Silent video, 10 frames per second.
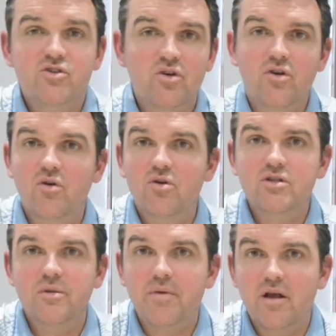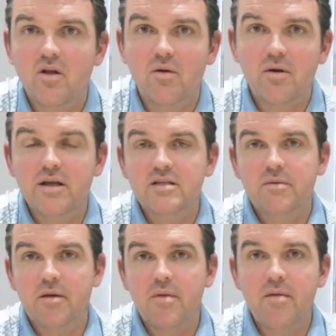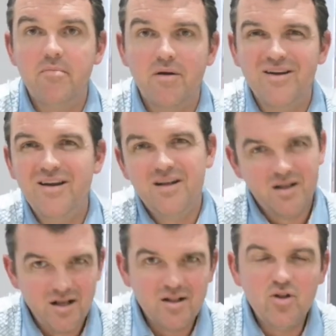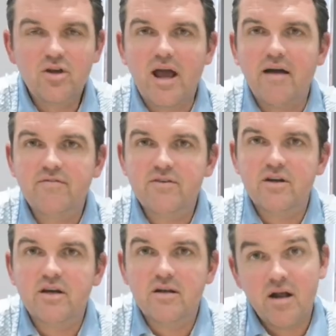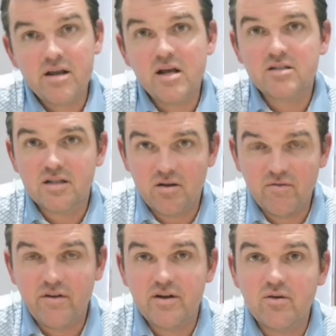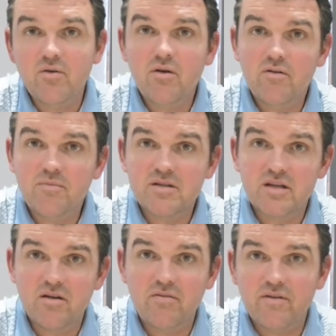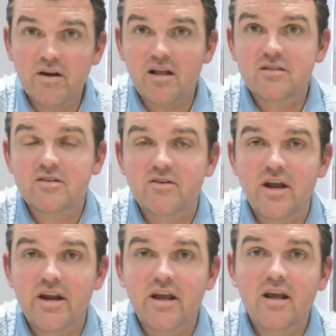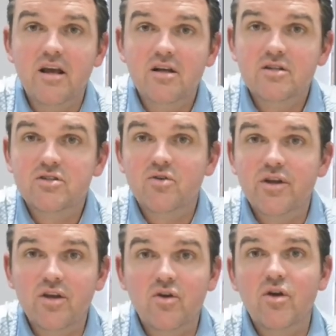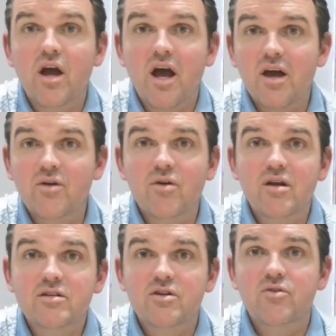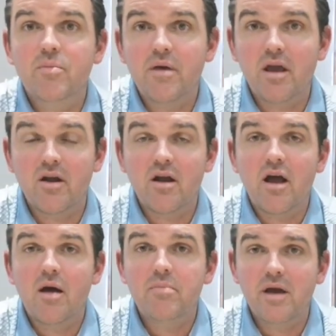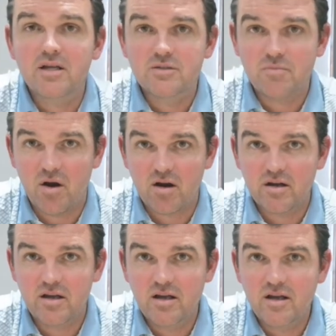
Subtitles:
It's your course, you pay a lot of money to be a member. Look after it. And here's a little video of myself and Alistair Rennie showing you how to repair a pitch mark.